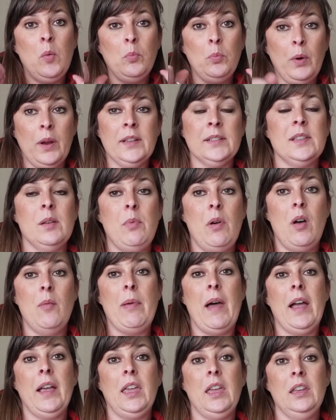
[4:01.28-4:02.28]
brings the ball
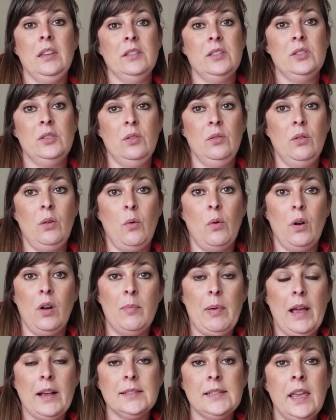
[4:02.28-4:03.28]
back into the
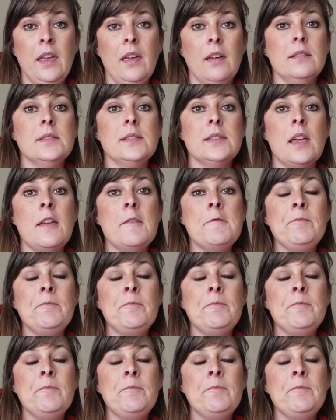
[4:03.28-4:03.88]
quarterback's hands.